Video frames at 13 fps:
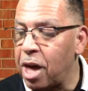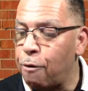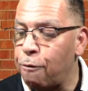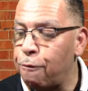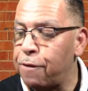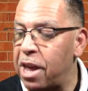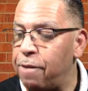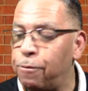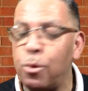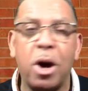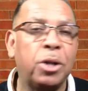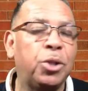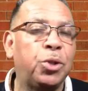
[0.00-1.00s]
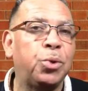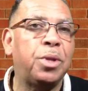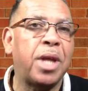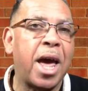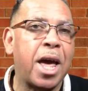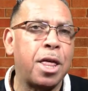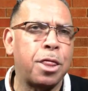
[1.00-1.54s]
faithful unto
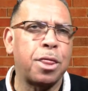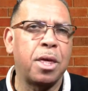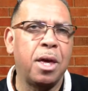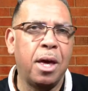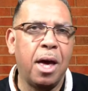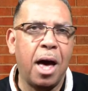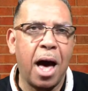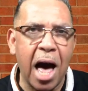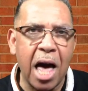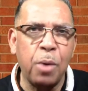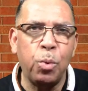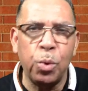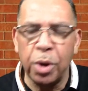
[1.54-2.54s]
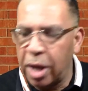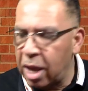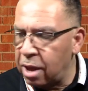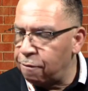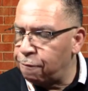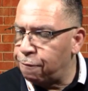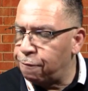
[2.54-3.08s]
death, I will
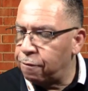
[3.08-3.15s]
give